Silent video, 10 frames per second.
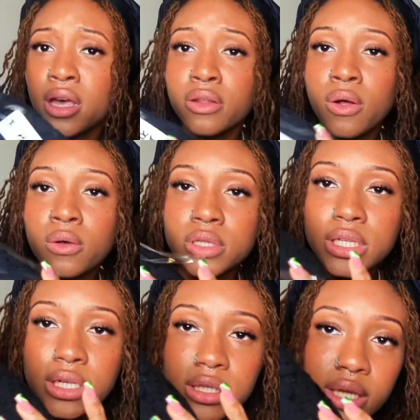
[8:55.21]
the whole
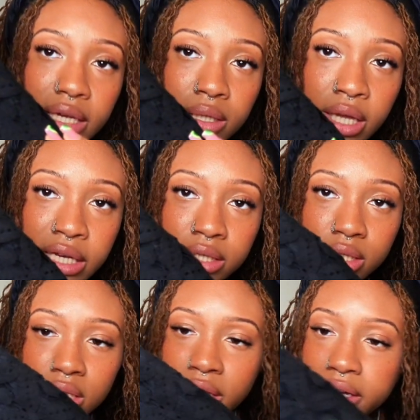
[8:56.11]
thing is like
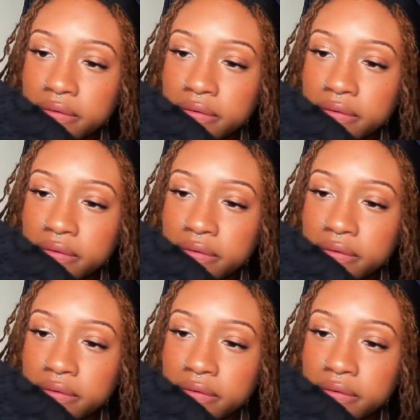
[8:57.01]
lacy like a